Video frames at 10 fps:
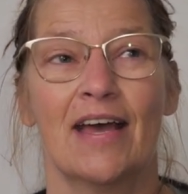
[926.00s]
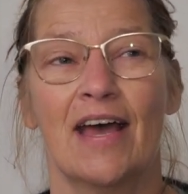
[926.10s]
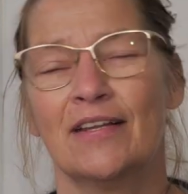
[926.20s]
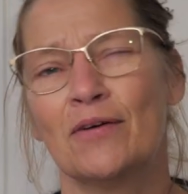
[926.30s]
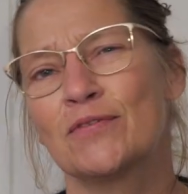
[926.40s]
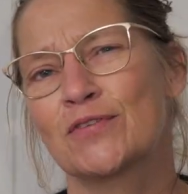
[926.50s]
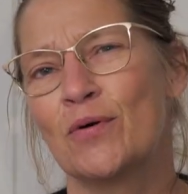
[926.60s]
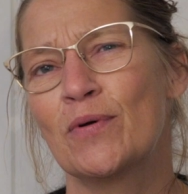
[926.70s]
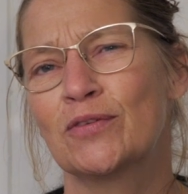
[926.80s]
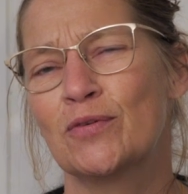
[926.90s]
I was
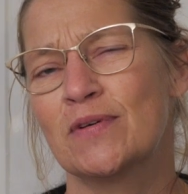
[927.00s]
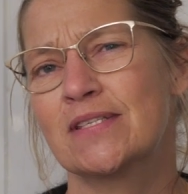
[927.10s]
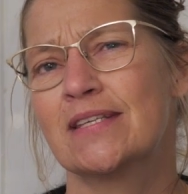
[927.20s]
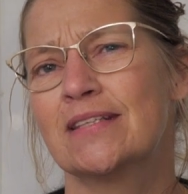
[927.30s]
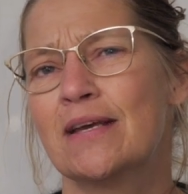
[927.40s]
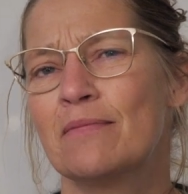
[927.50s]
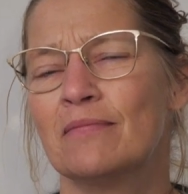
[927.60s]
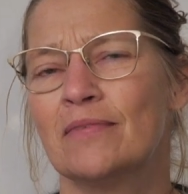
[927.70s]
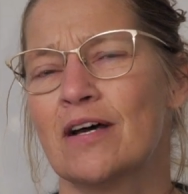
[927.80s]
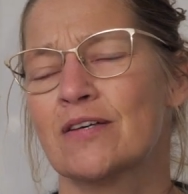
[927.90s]
going to visit
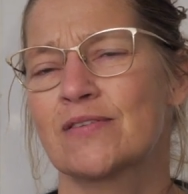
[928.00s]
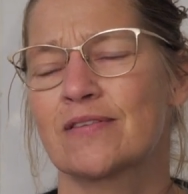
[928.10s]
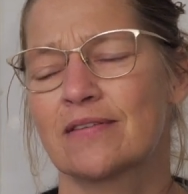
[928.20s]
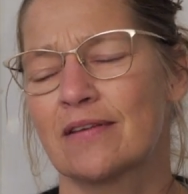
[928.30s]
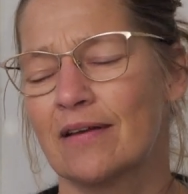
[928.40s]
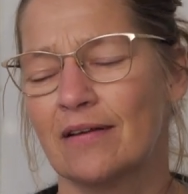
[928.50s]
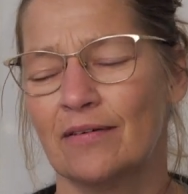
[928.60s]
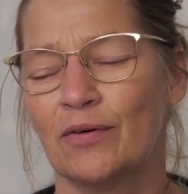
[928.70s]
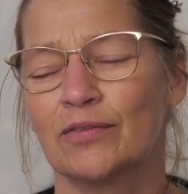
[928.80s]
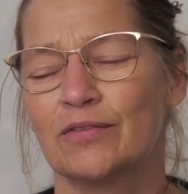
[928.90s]
him last
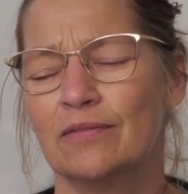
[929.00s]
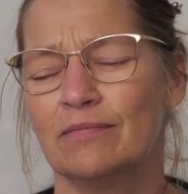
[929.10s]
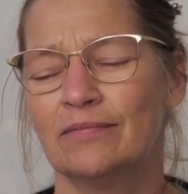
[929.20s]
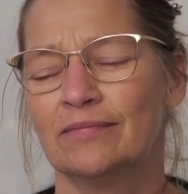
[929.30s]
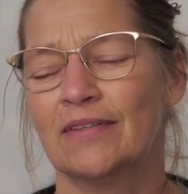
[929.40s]
autumn.